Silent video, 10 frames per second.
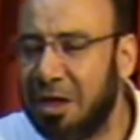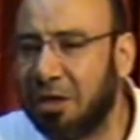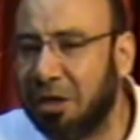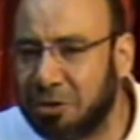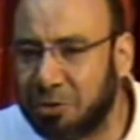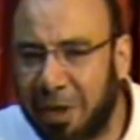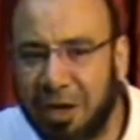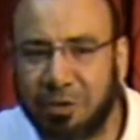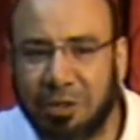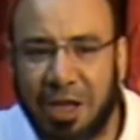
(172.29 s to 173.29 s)
And Allah
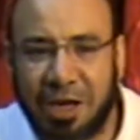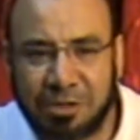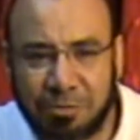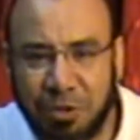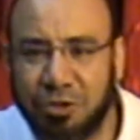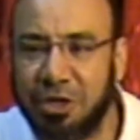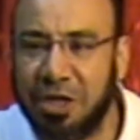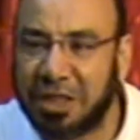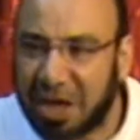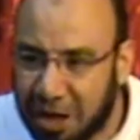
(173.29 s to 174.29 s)
subhanahu wa ta'ala is
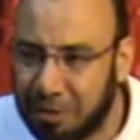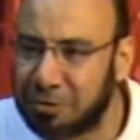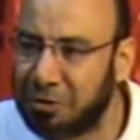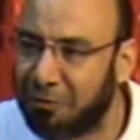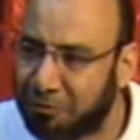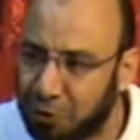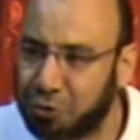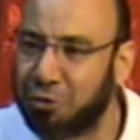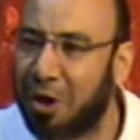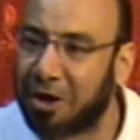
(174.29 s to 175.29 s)
mentioning the names of
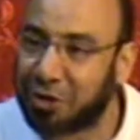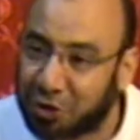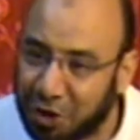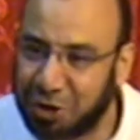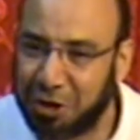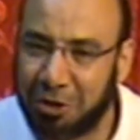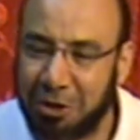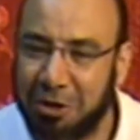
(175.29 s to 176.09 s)
those who are attending